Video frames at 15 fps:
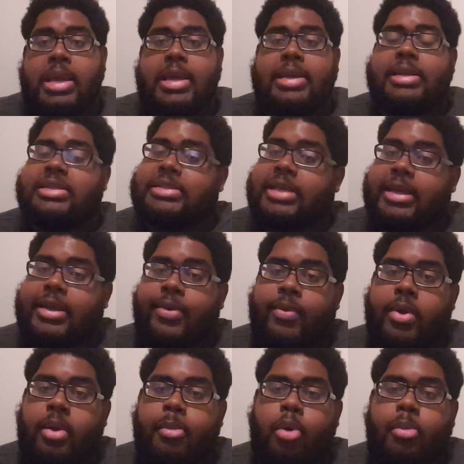In the second
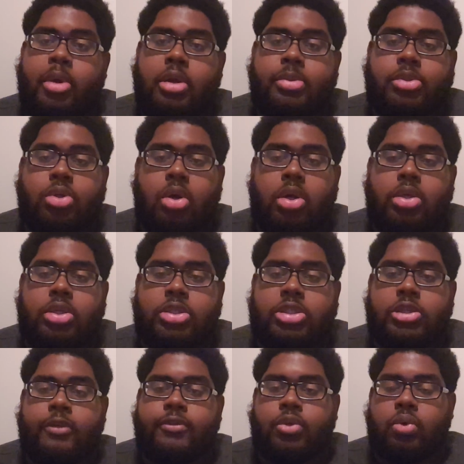round, momentum started to
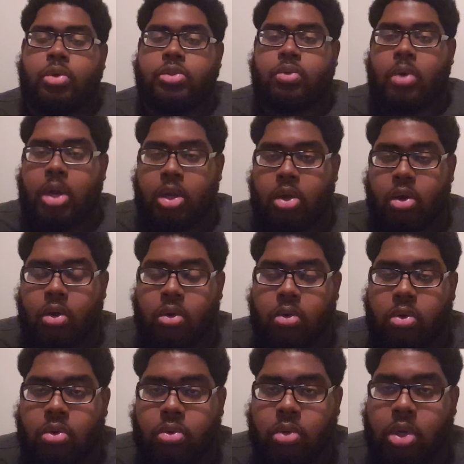shift towards Rockhold,
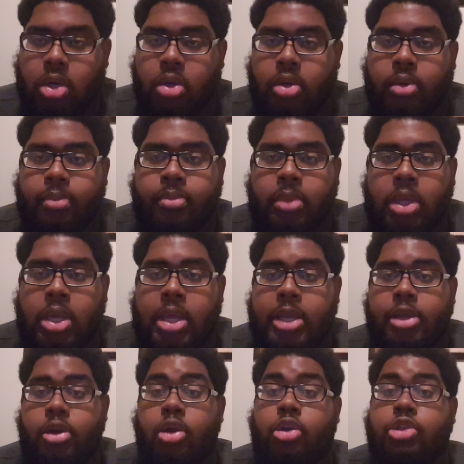who,
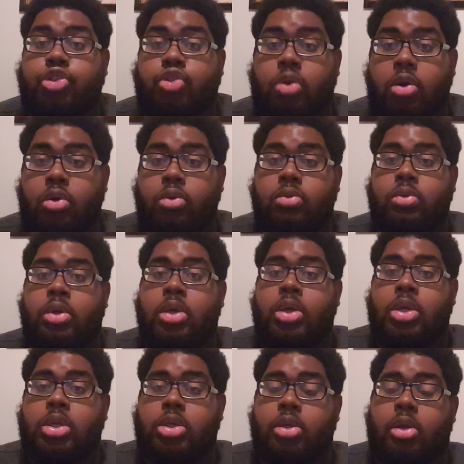controlled,
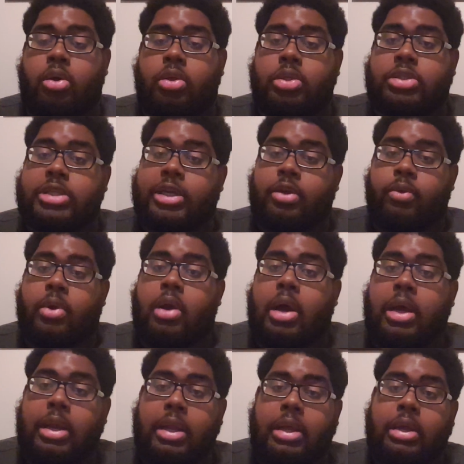the second round,
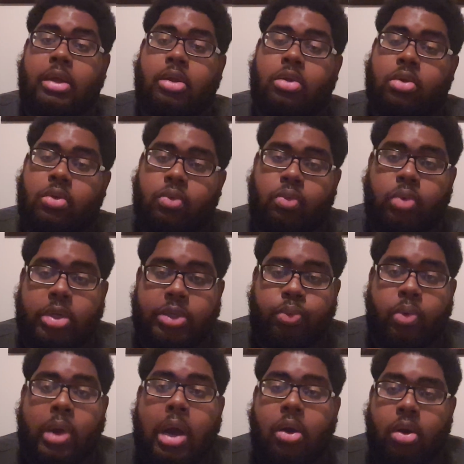a la what
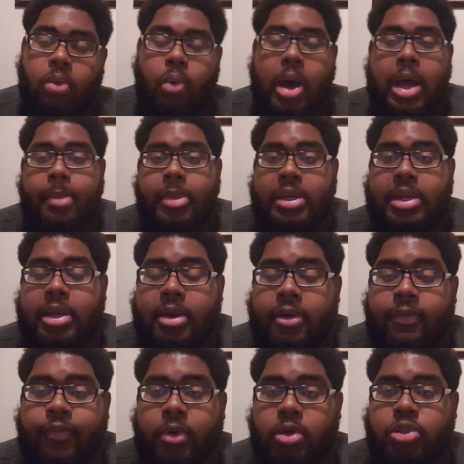Weidman did in the
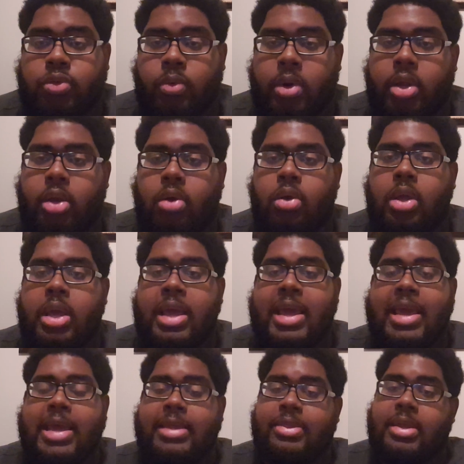first round.
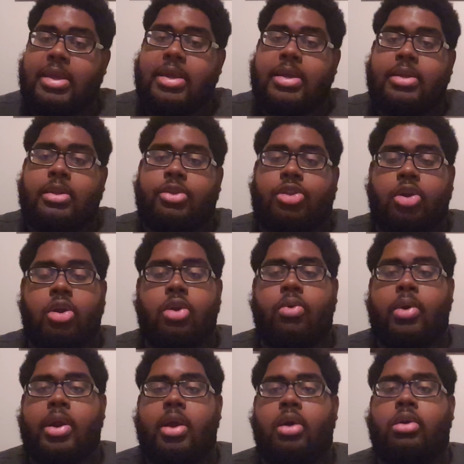And then the third
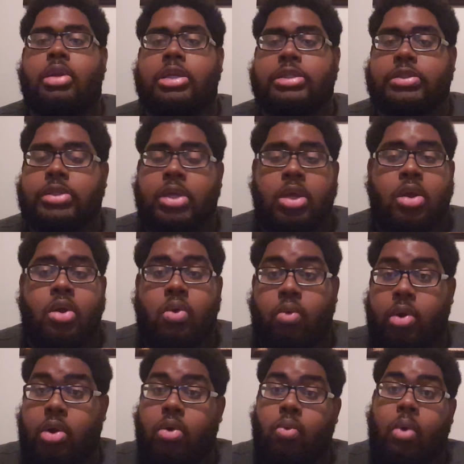round is
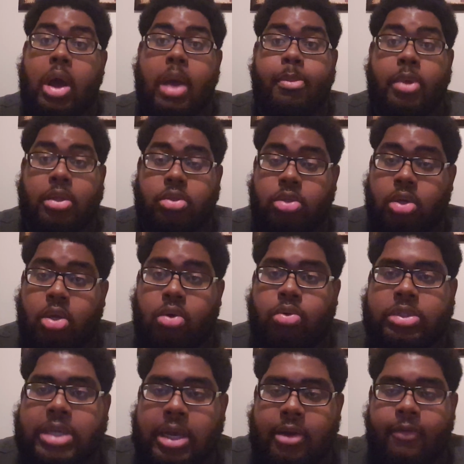where Weidman,
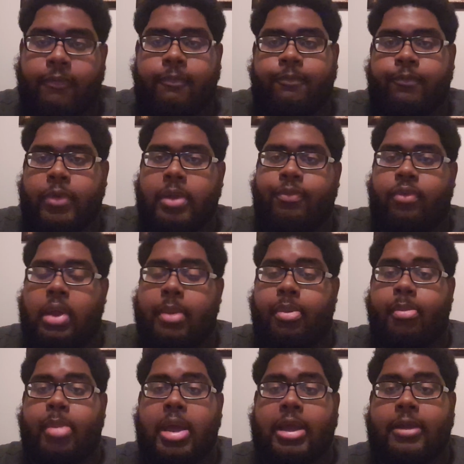was kind of
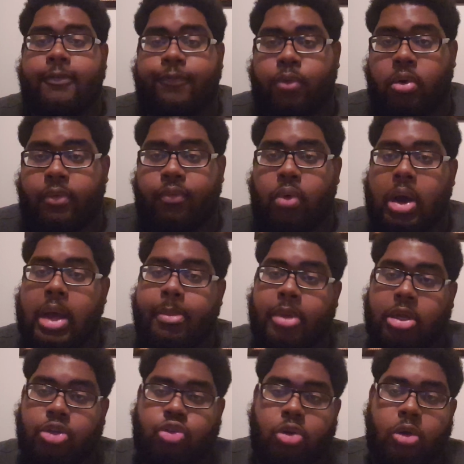flip-flopping back and forth.
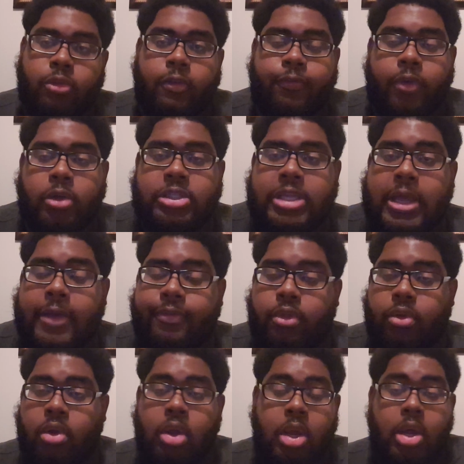Weidman controlled the first half
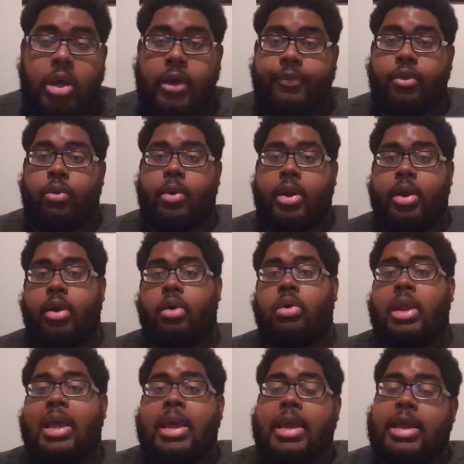of the round,
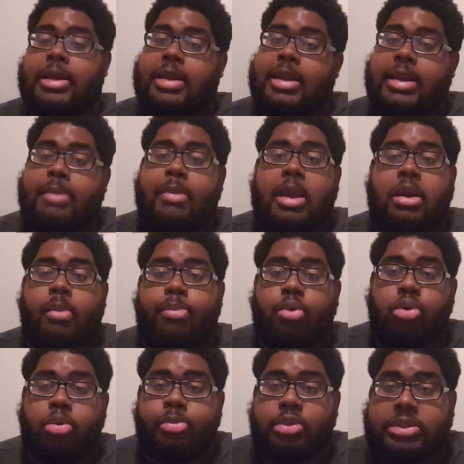and then he made a
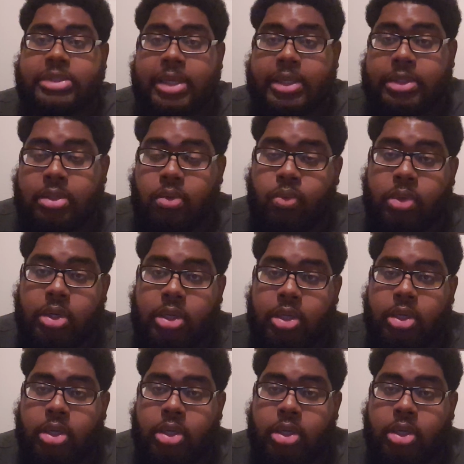brutal mistake with